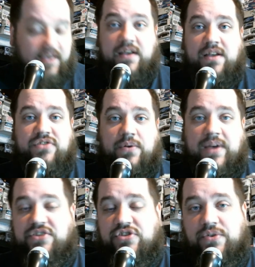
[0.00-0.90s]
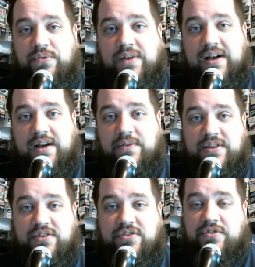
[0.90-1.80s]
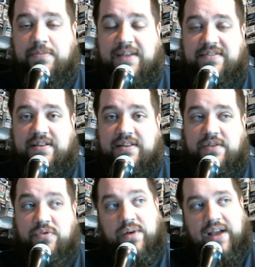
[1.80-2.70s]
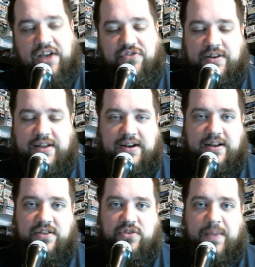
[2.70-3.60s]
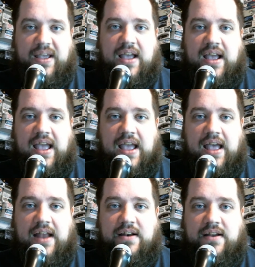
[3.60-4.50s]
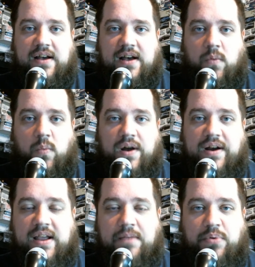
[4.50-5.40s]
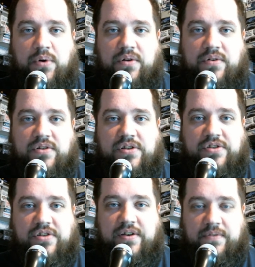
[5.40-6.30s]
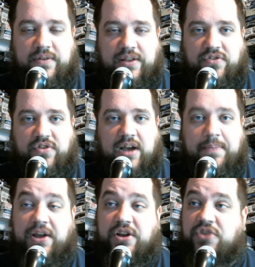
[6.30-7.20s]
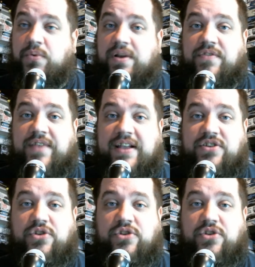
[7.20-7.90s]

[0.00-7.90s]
So we got two releases domestically, three actually, technically speaking, and one import release to talk about. You notice we're on the fancy new